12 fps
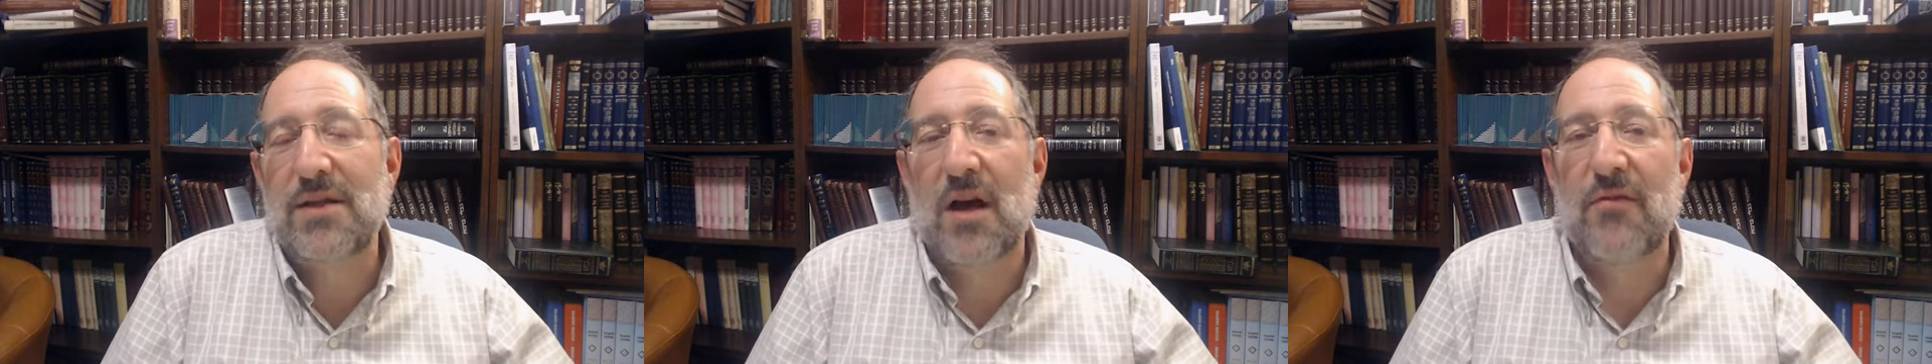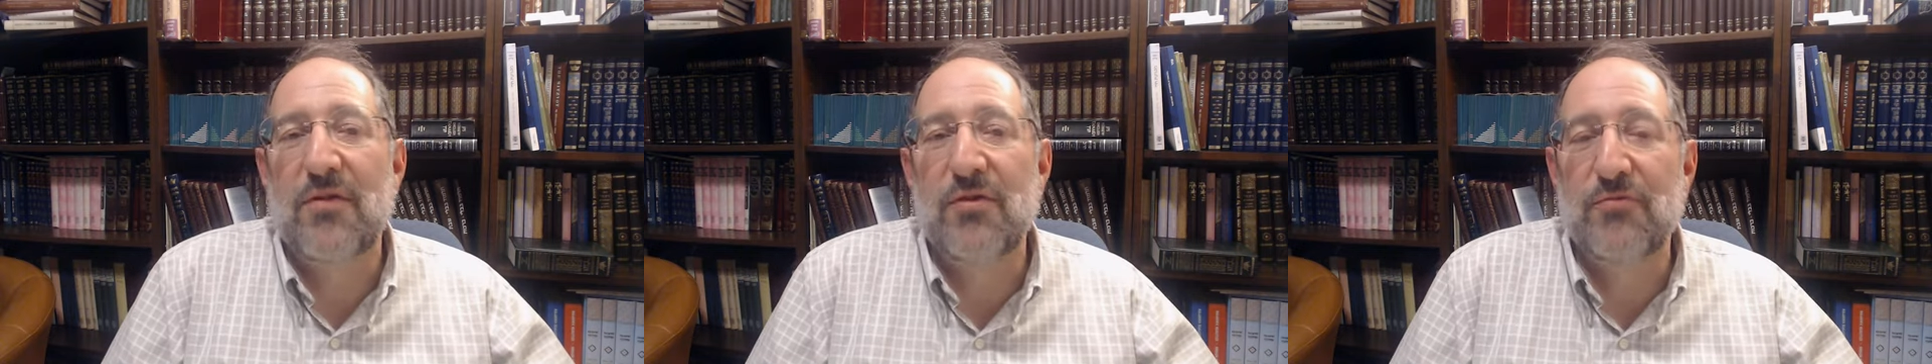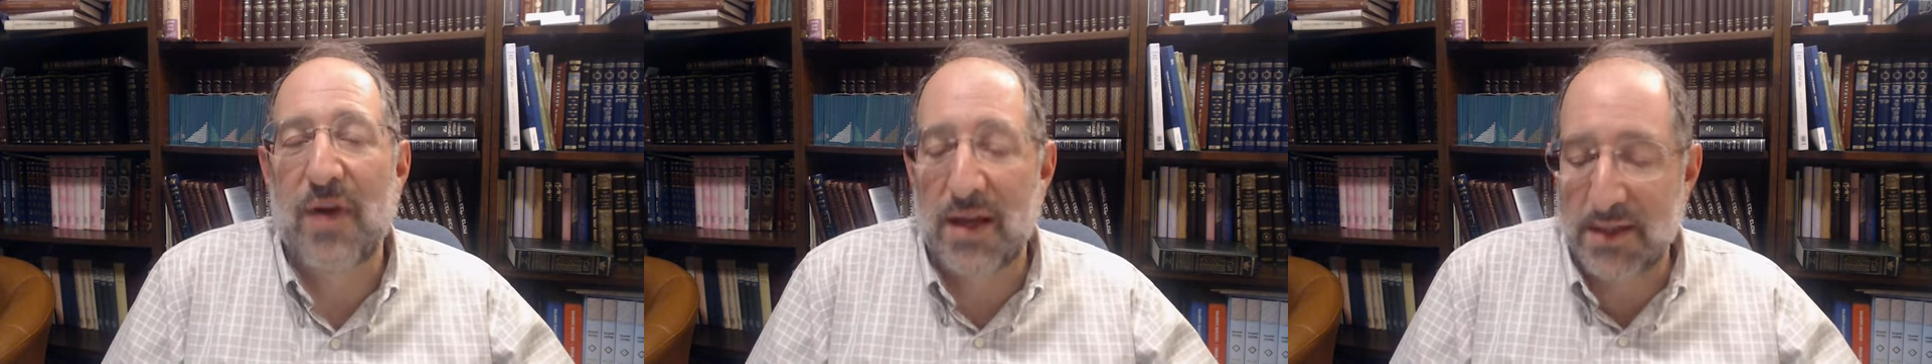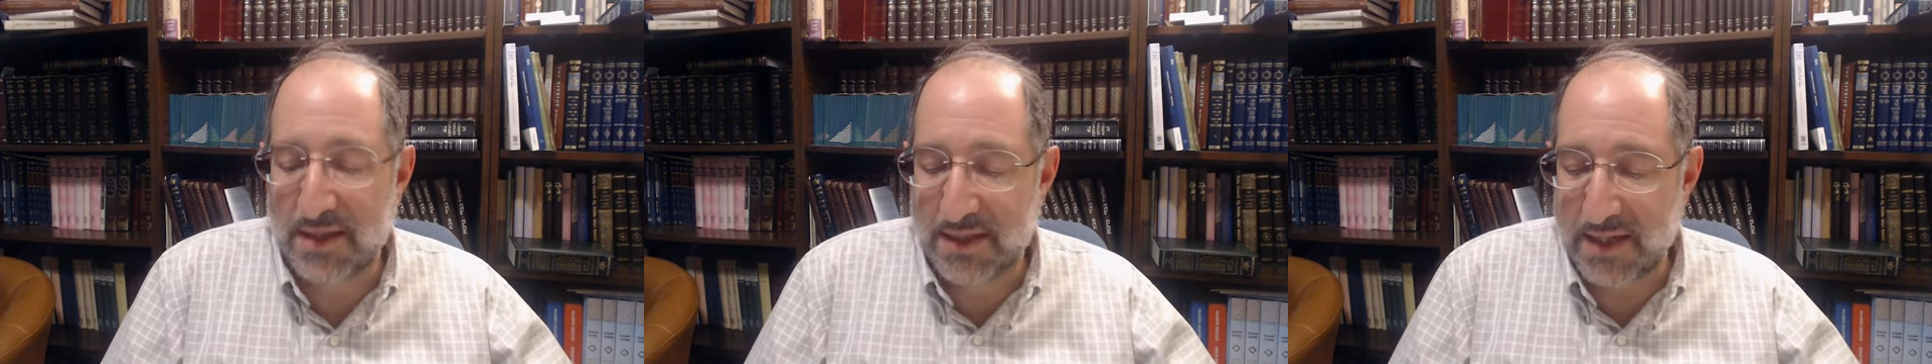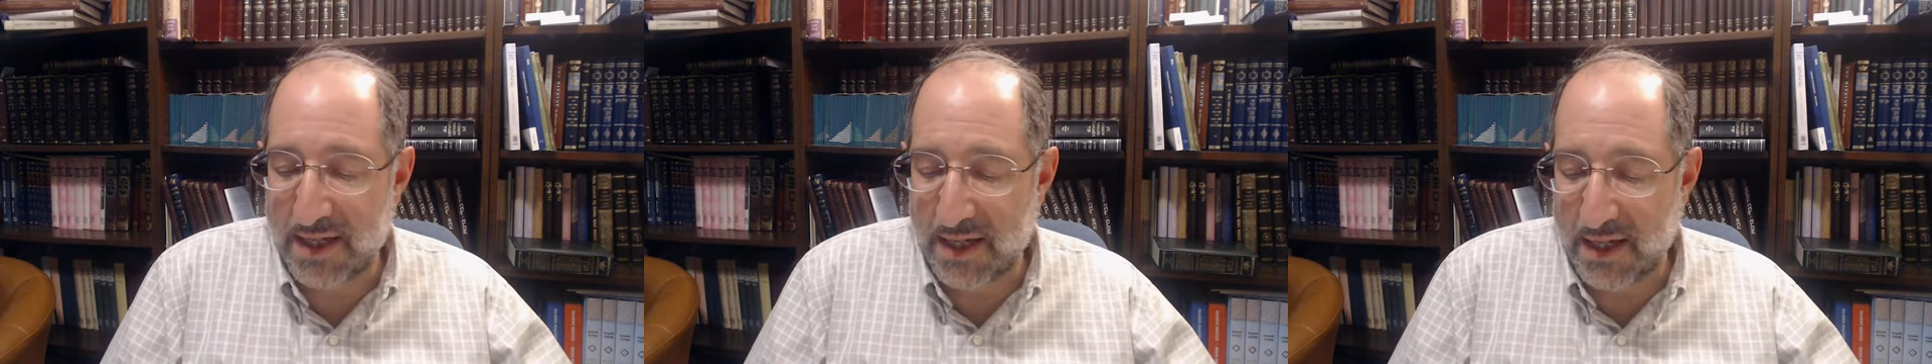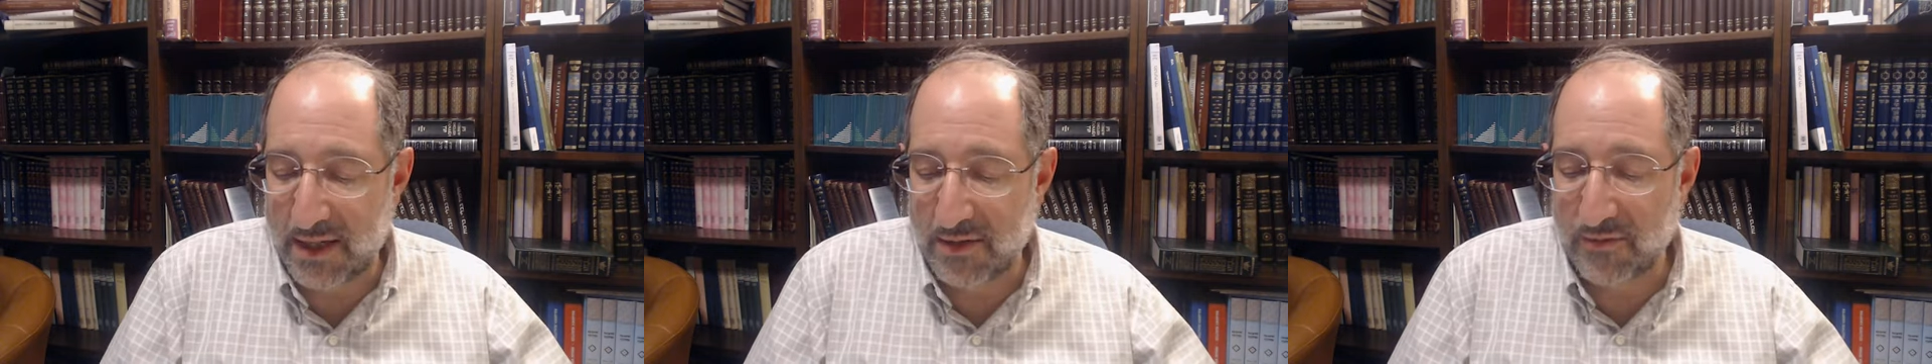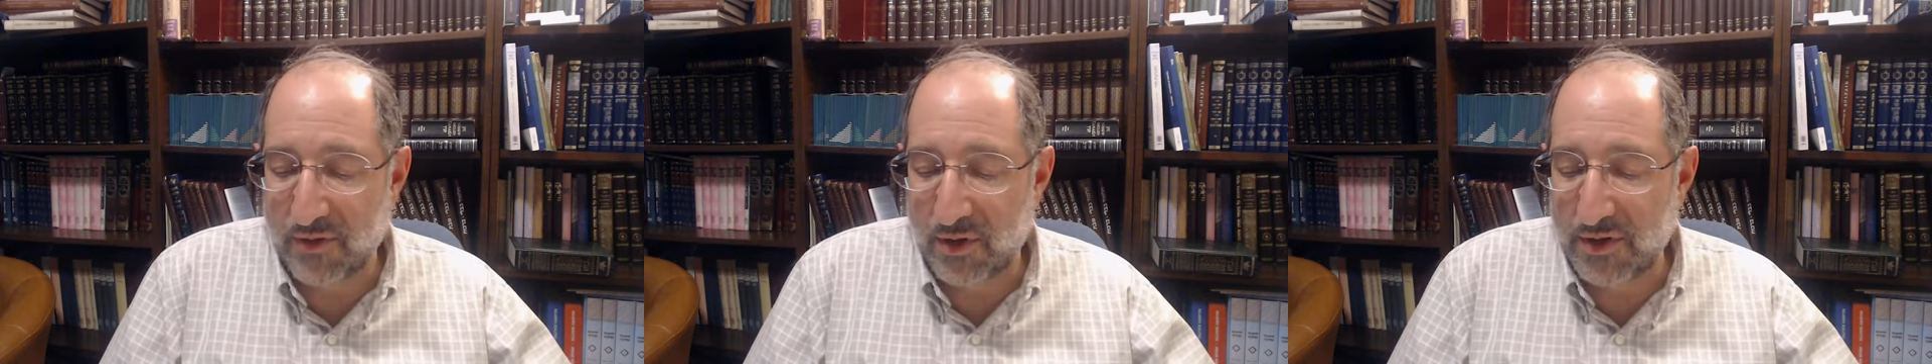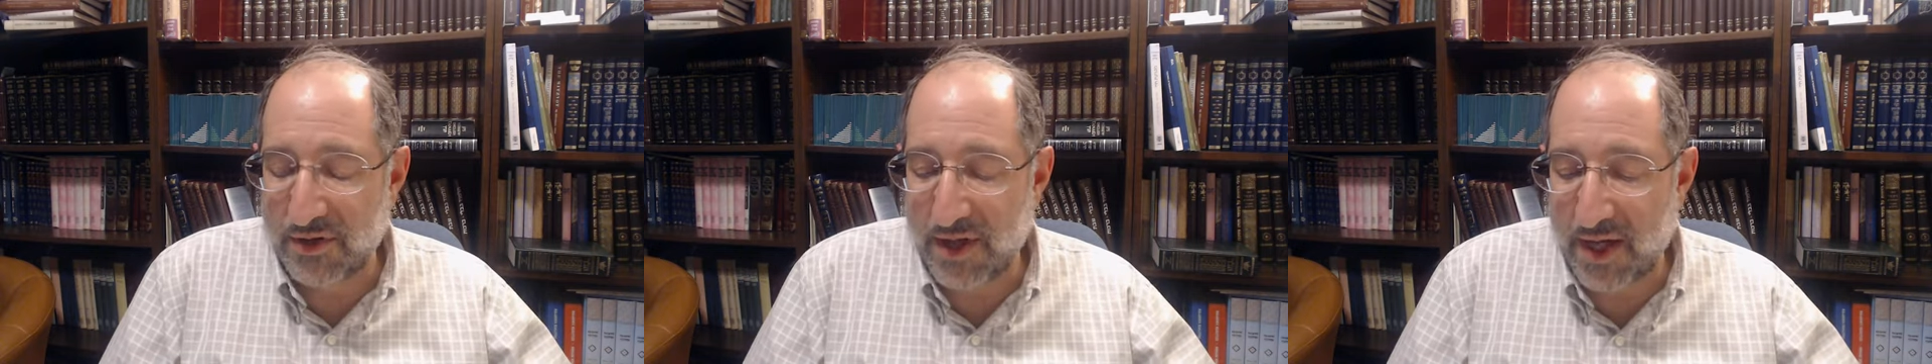of the Red Sea. The
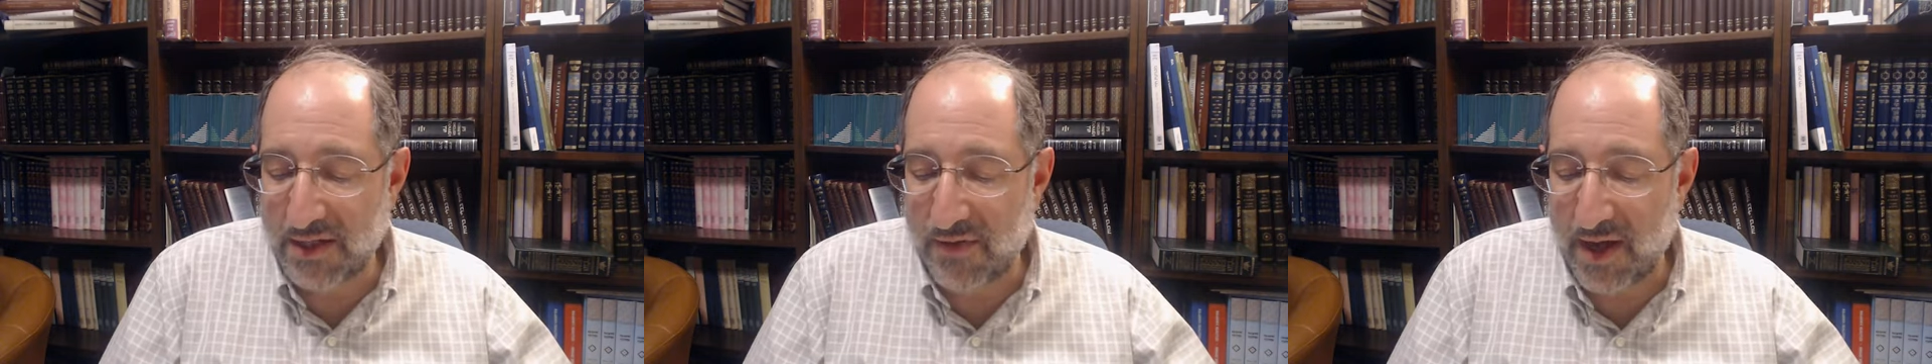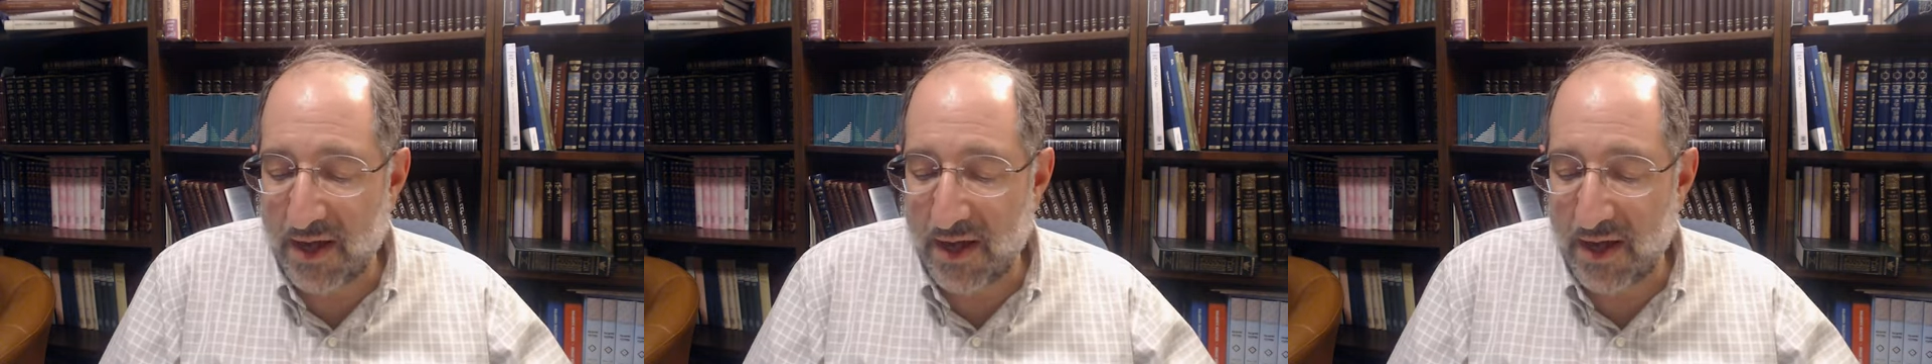verse says,